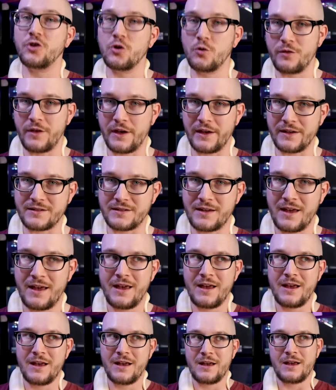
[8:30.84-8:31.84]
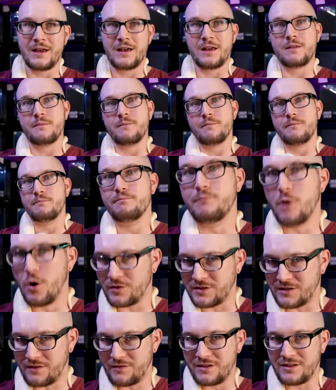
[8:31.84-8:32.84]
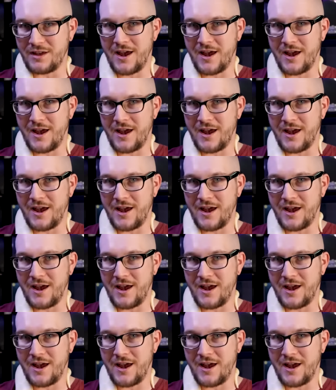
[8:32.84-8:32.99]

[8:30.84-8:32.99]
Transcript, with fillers: do this most of the